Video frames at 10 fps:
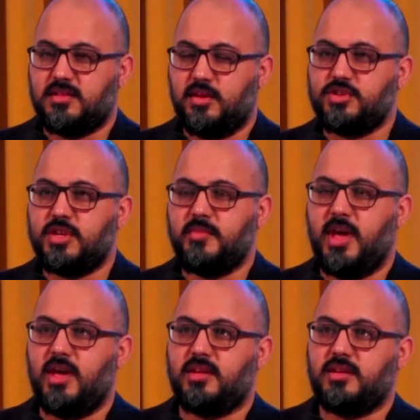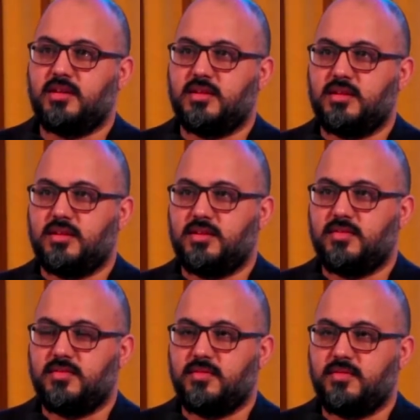Hyojinim had
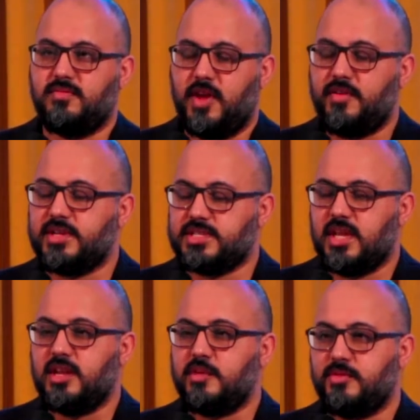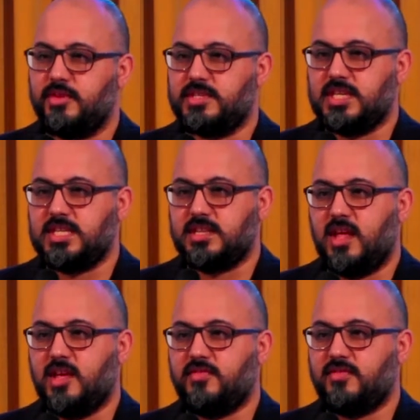various turning points in his
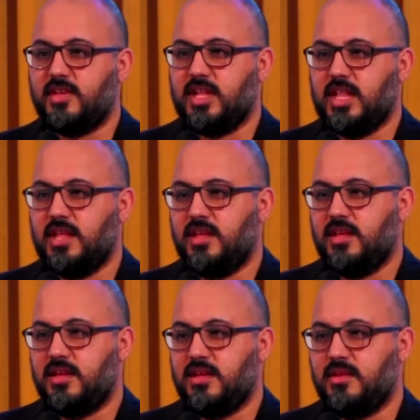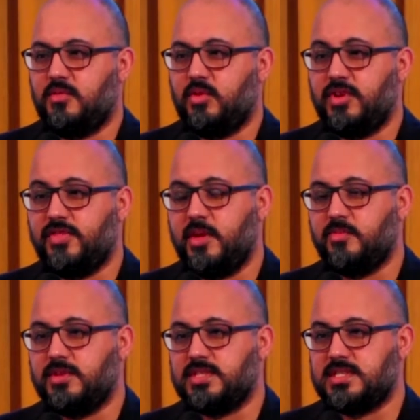life. One of them
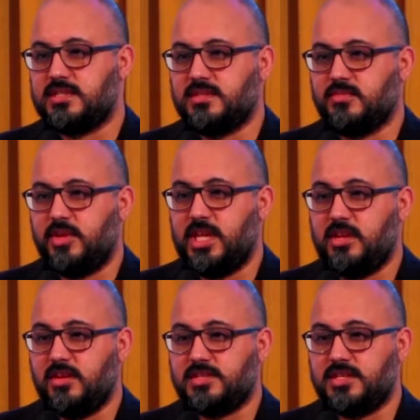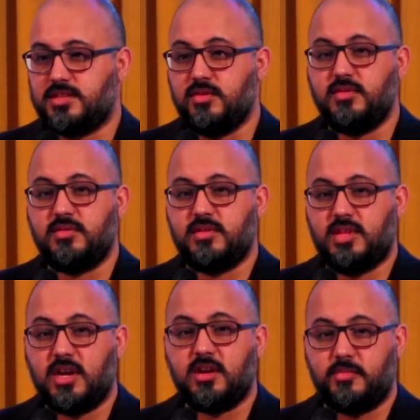was when he lost his own
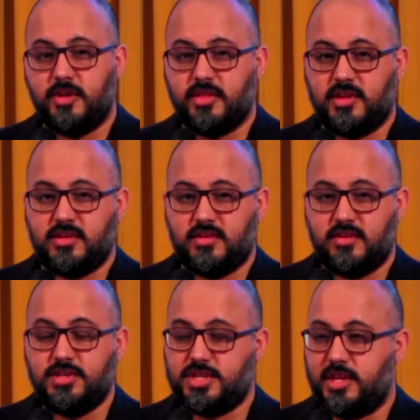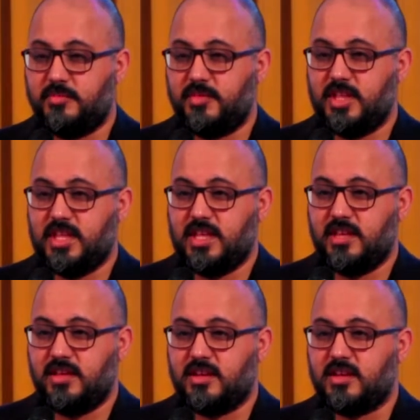younger brother, Hungjinim,
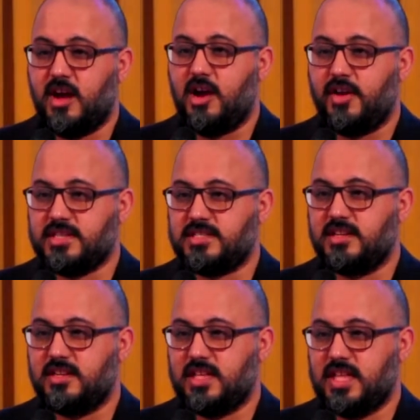in a car accident.